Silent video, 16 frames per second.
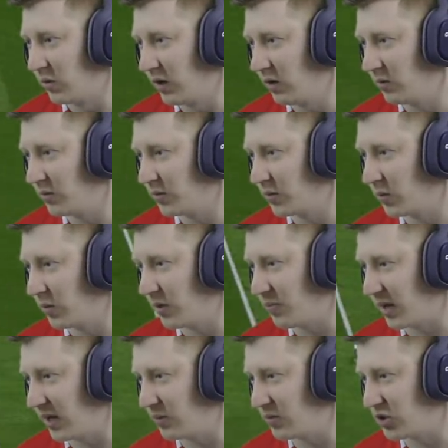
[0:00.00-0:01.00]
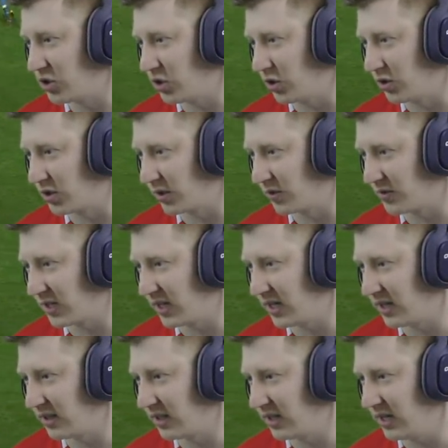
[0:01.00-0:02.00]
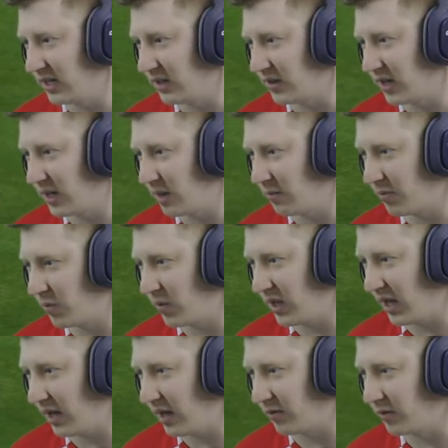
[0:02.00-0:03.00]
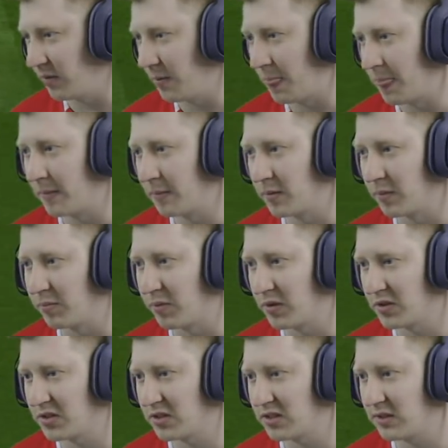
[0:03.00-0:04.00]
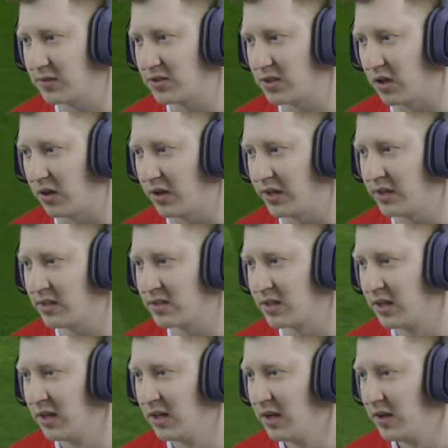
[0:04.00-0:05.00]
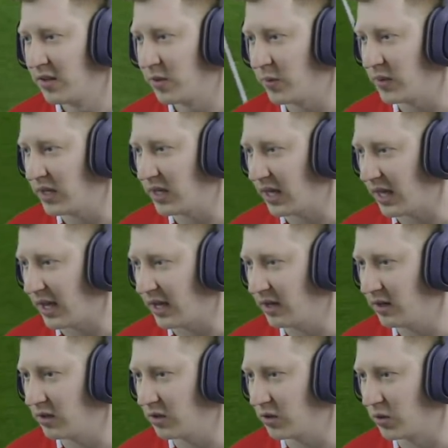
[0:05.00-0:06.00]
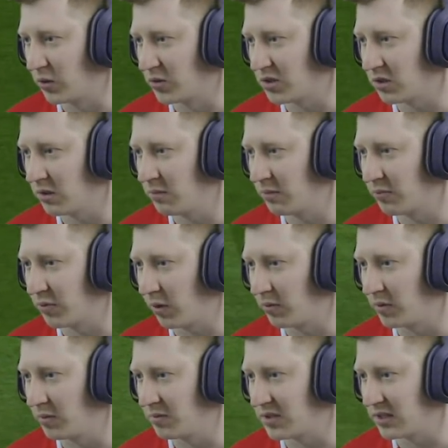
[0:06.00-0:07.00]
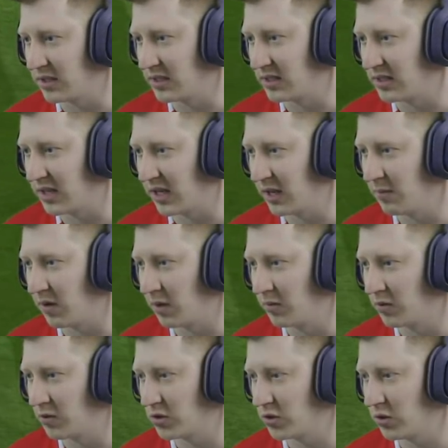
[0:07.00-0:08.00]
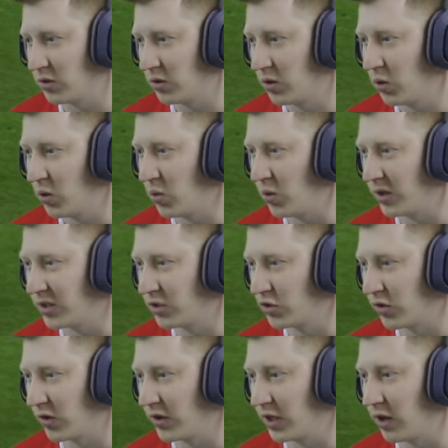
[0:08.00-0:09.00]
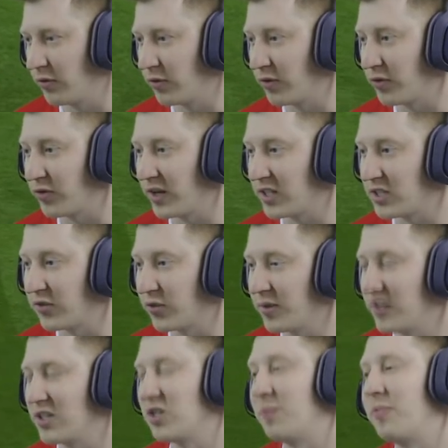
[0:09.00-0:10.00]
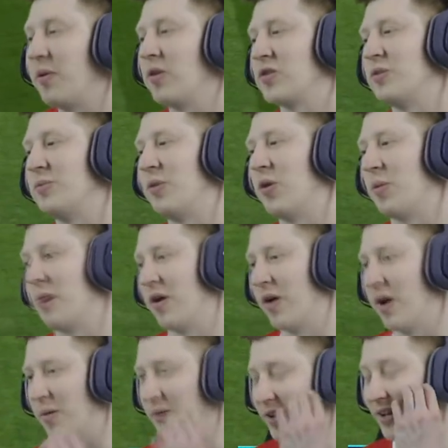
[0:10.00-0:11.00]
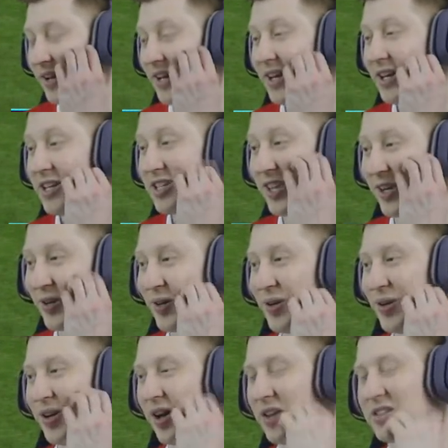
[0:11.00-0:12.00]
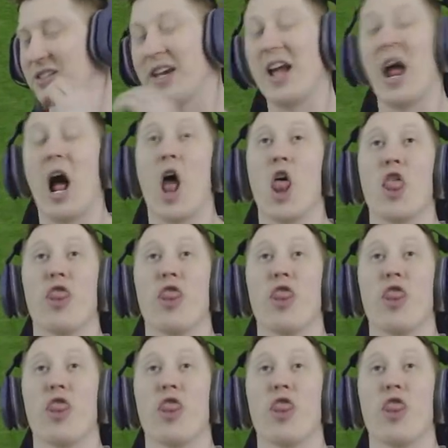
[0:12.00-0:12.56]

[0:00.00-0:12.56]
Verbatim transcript: Well, we perhaps should have taken the lead there, but we haven't. But positive signs that we can cause some problems in this game. I'm not sure. Oh, I could try and go for a finesse from this. The box of Borja Mayoral, but Cheikhou Kouyaté